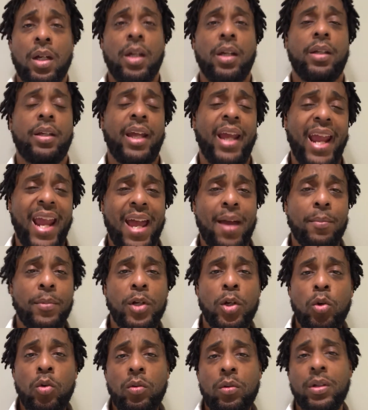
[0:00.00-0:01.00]
Cam
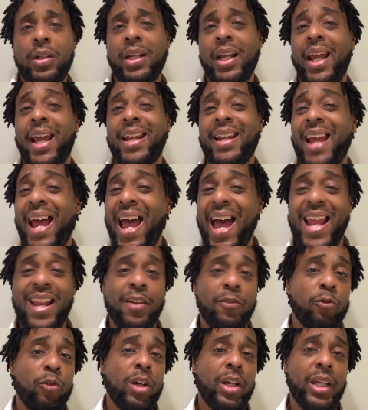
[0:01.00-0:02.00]
Newton and
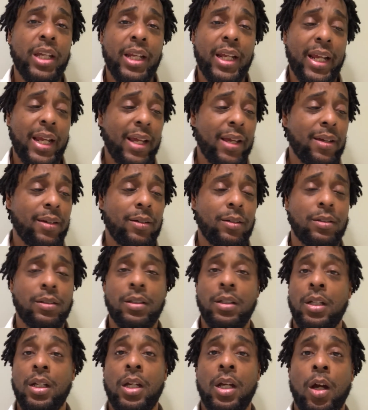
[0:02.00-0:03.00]
Allan Reallionaire,
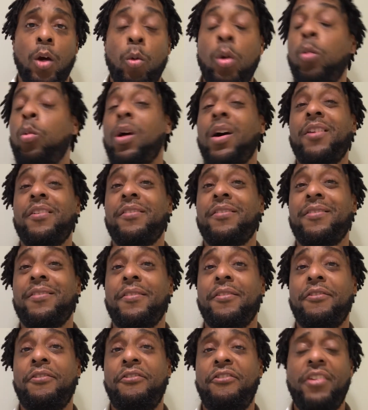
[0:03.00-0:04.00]
we want
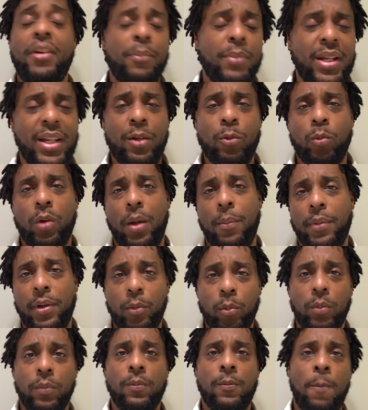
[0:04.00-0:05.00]
feminine women.
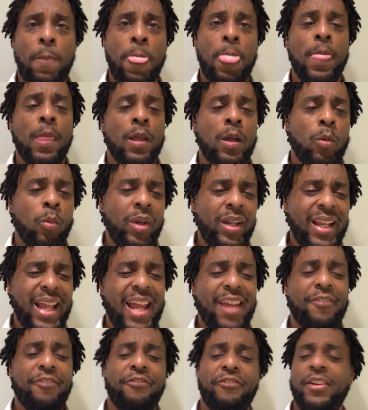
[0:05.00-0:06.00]
We like
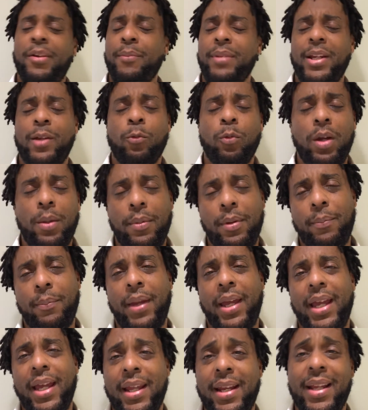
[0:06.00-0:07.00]
feminine women,
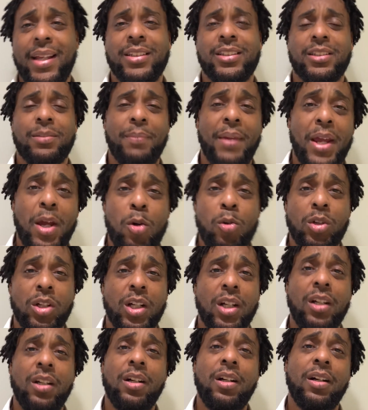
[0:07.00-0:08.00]
man, that smell
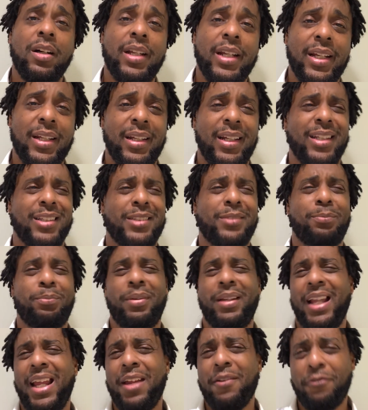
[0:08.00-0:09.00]
good and just
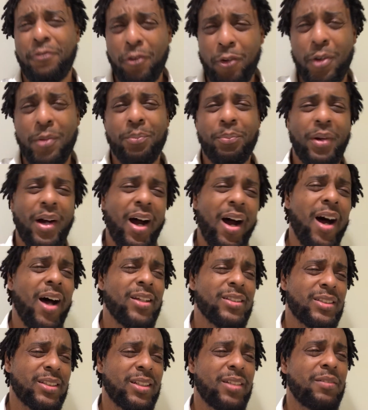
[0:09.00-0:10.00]
playful and
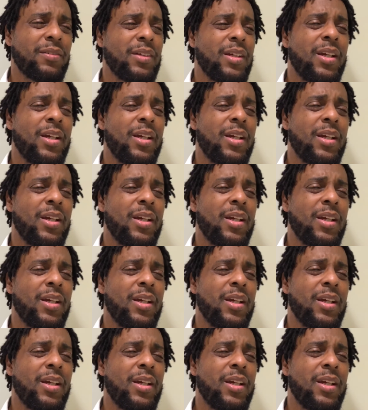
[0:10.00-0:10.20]
positive.